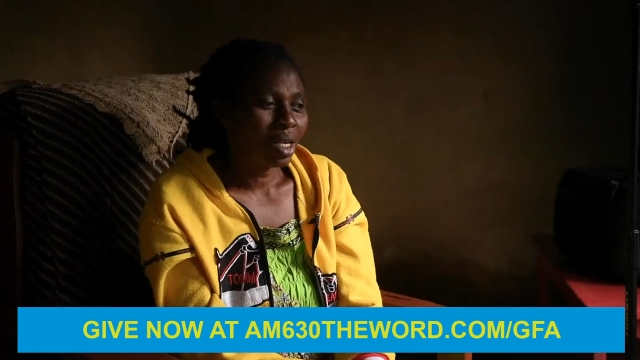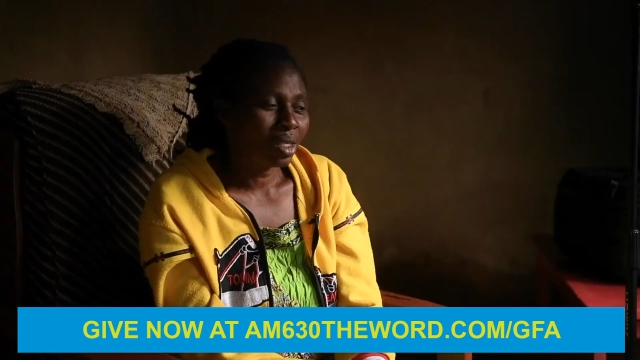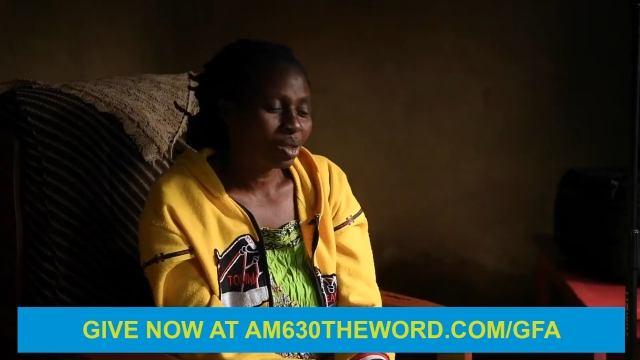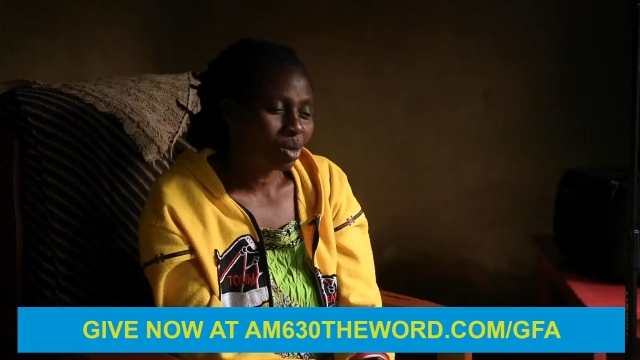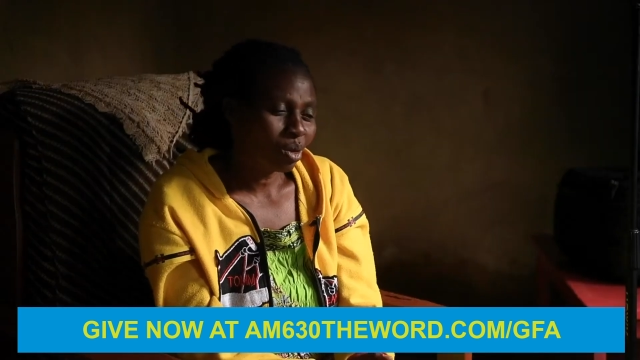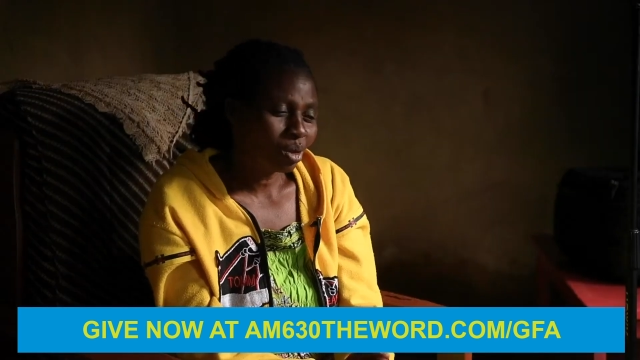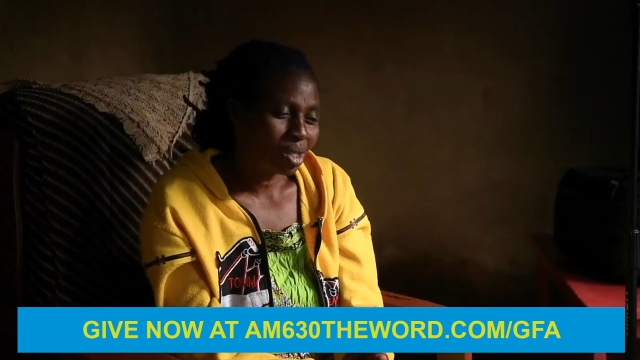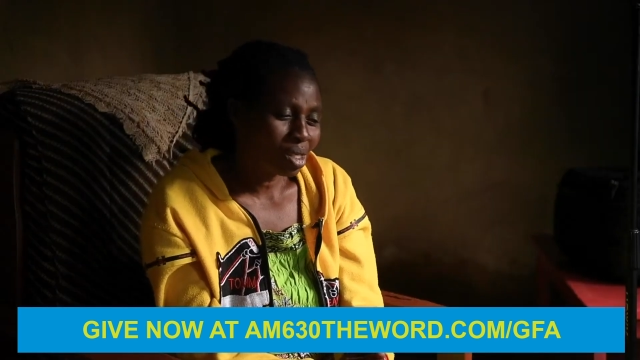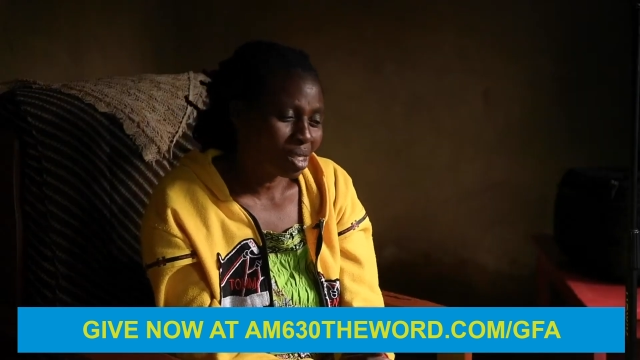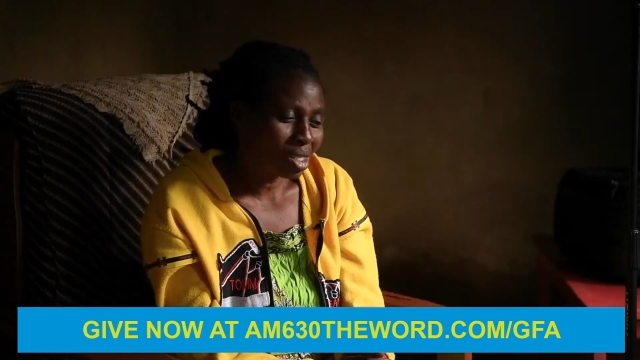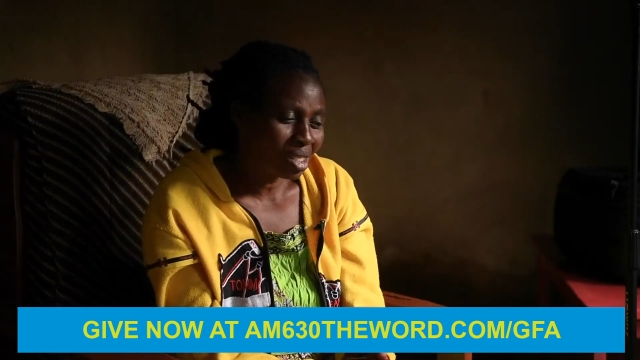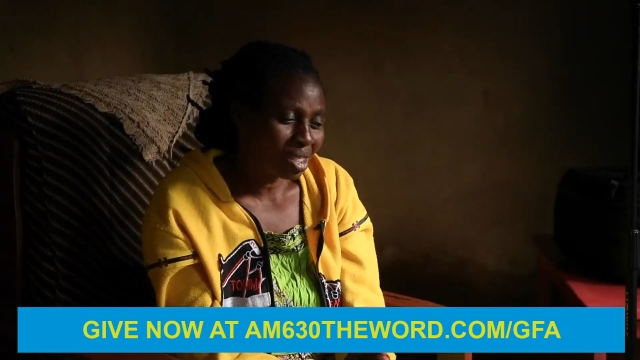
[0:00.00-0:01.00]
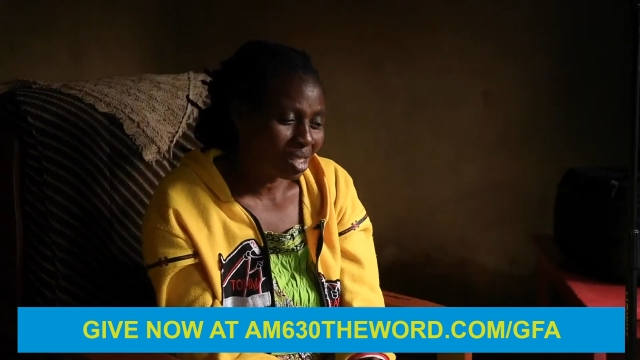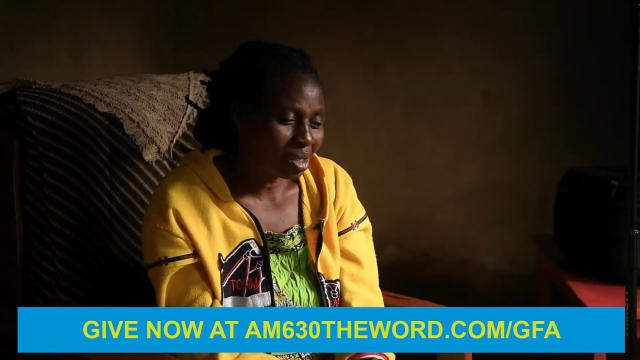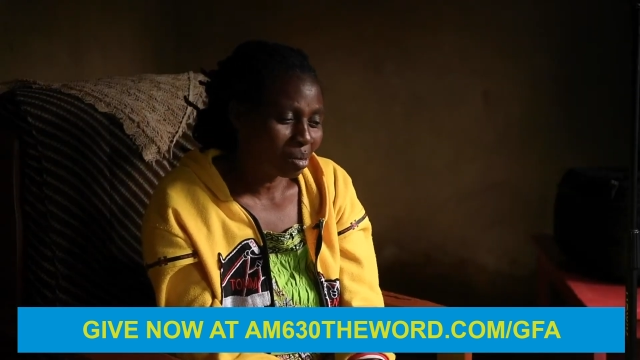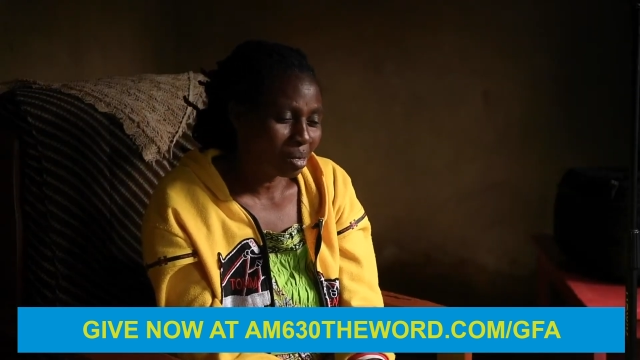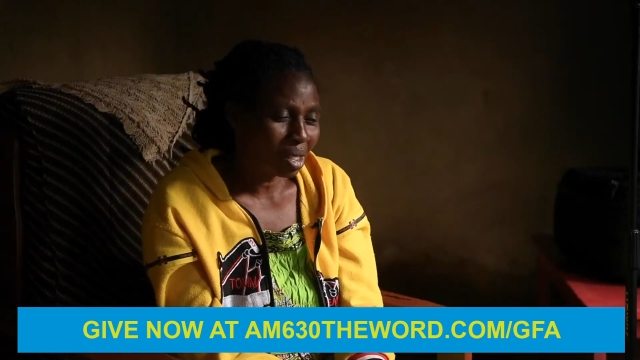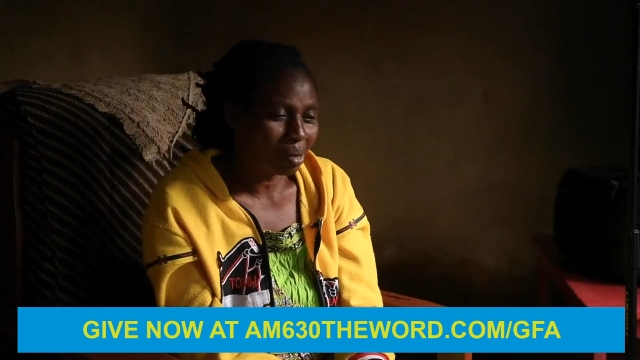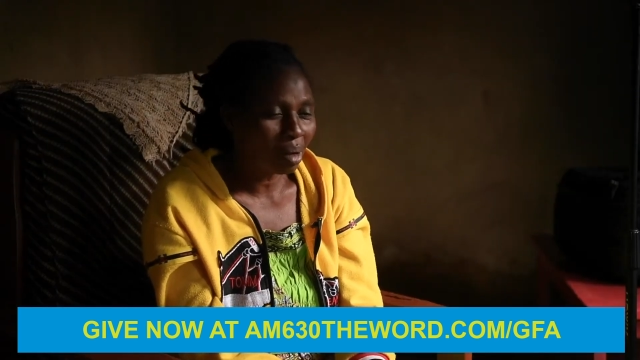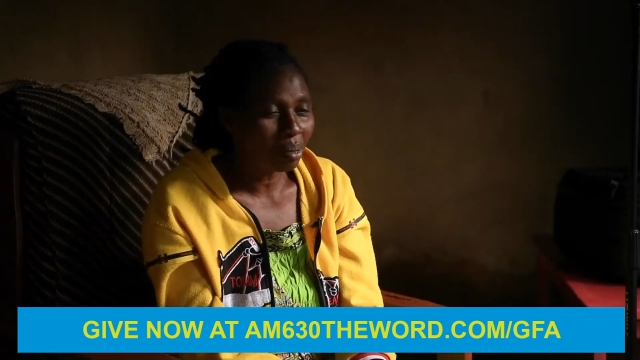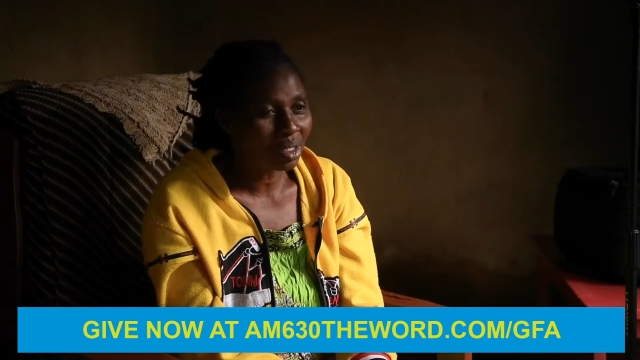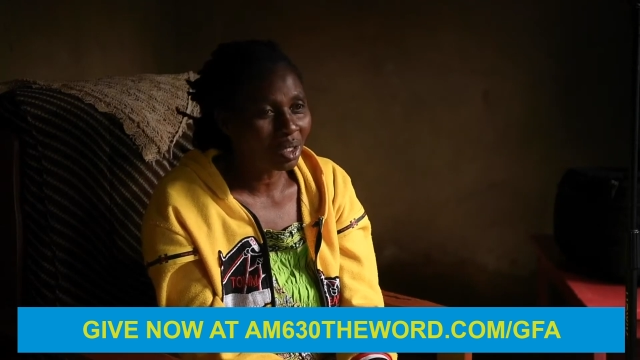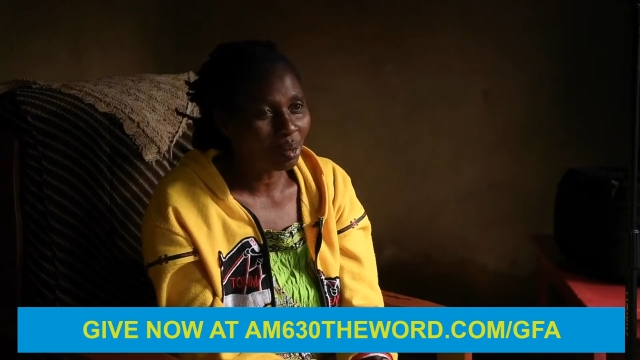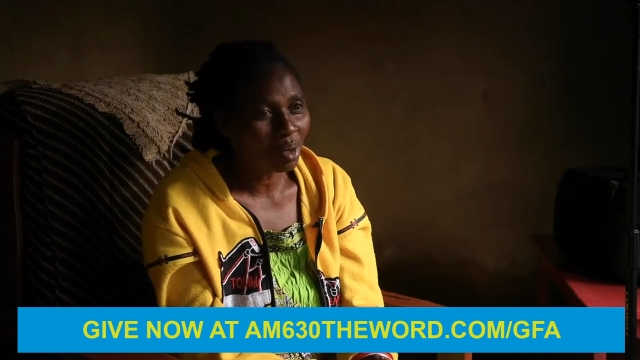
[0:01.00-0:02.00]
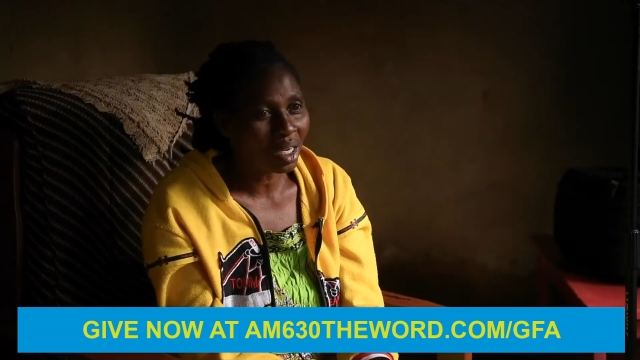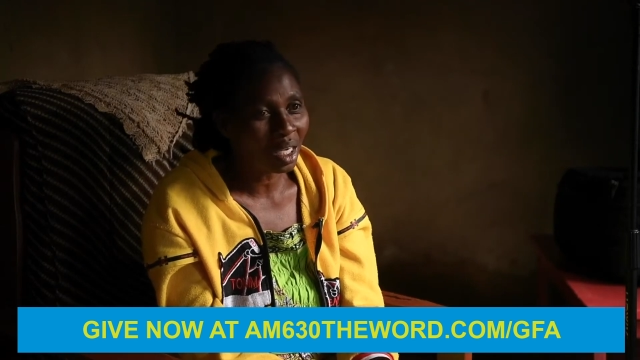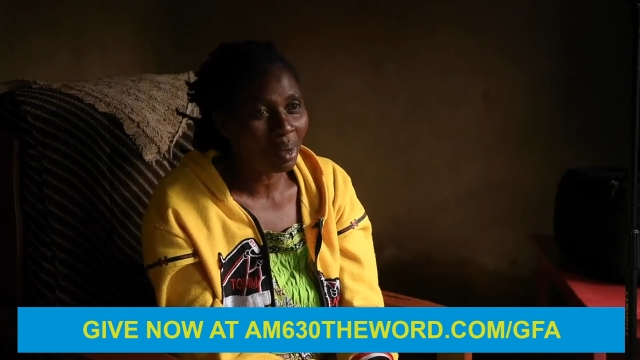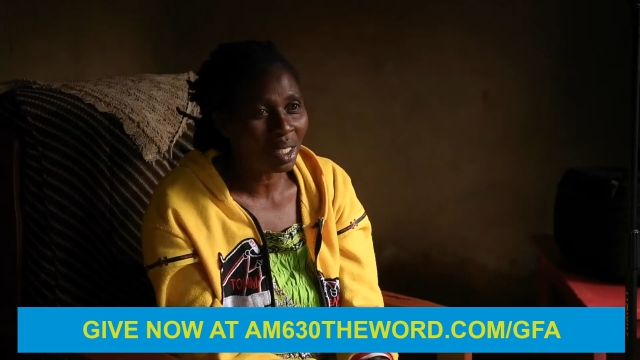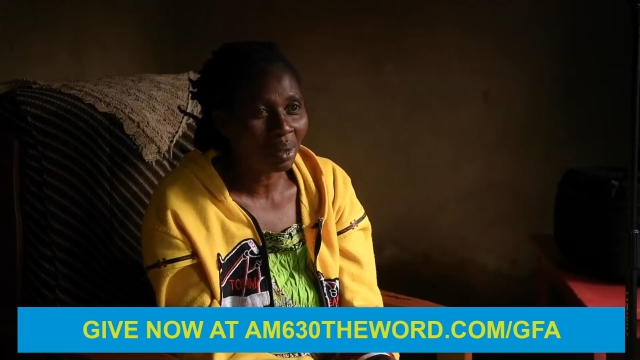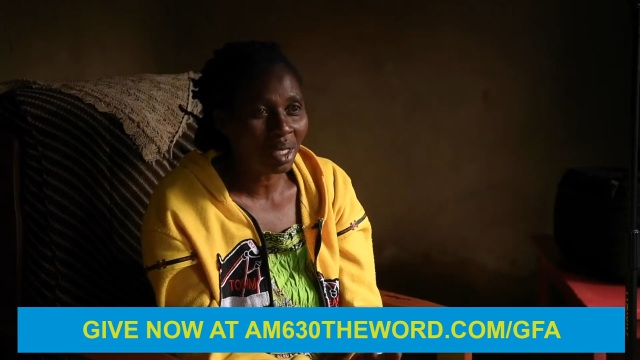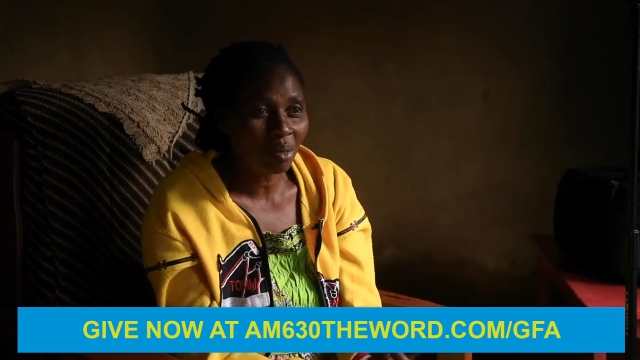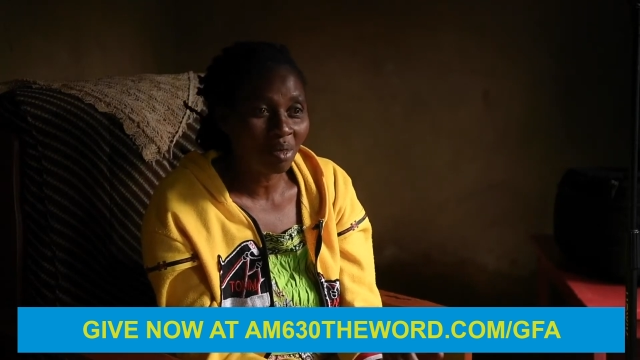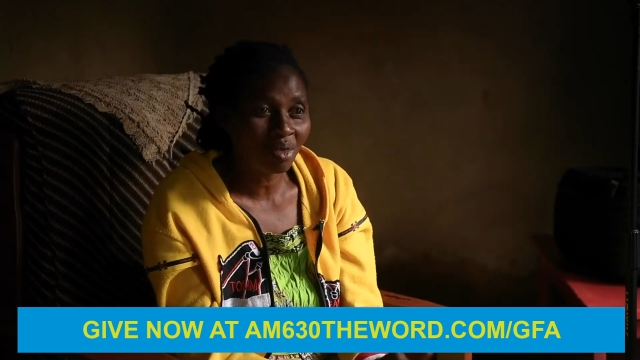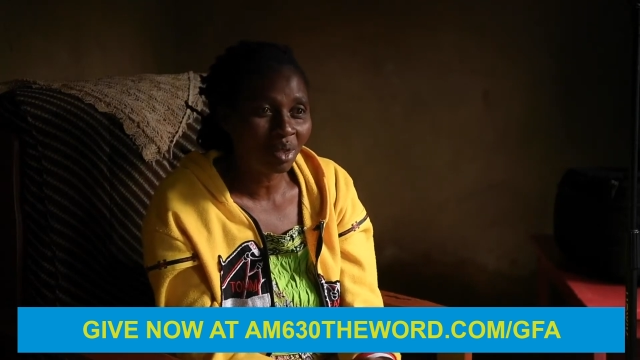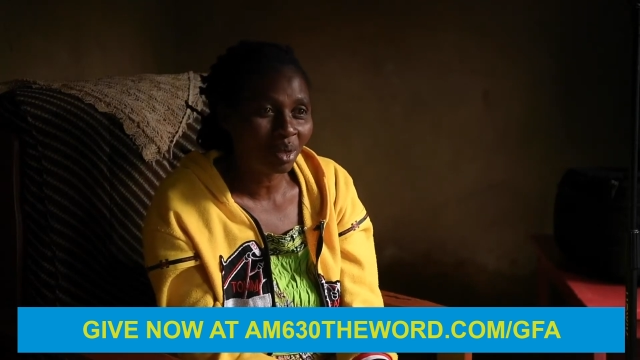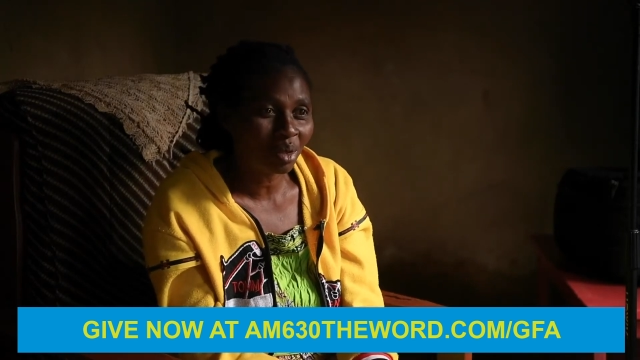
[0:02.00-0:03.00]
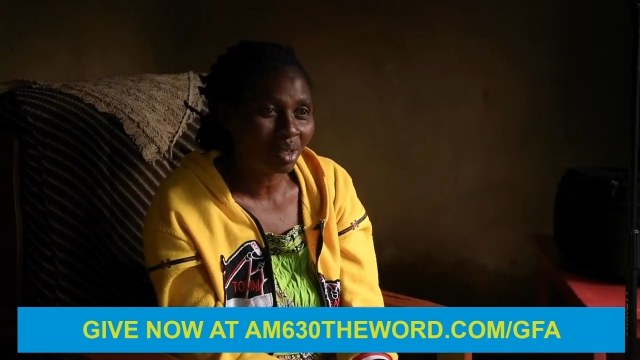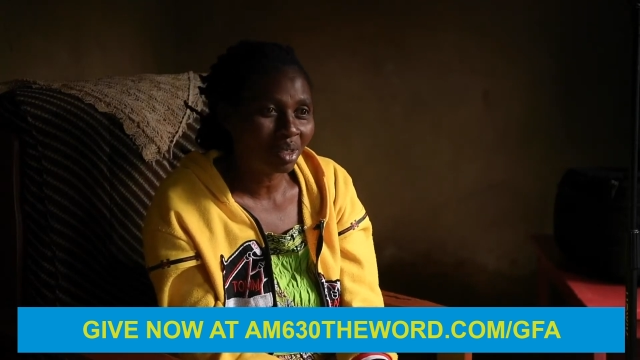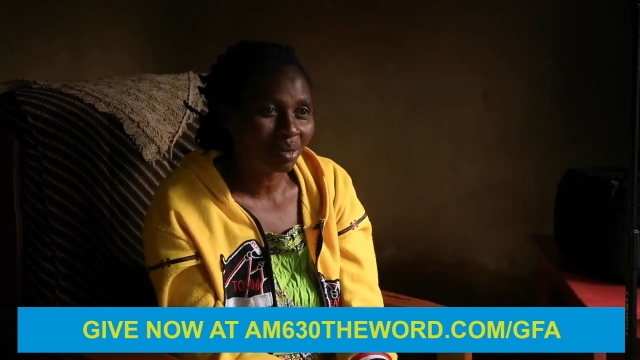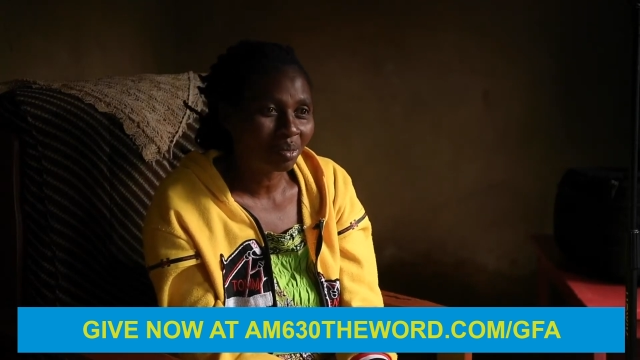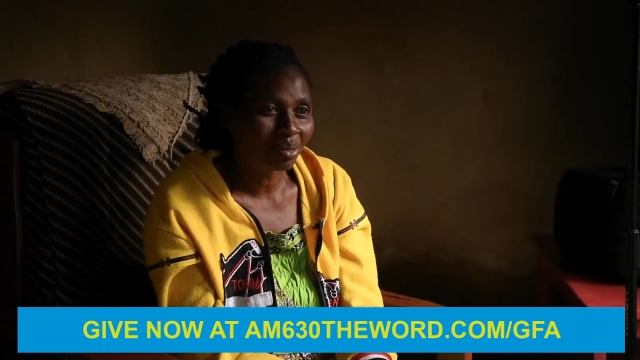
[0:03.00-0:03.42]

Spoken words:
I was so excited when Brett was accepted into ECD.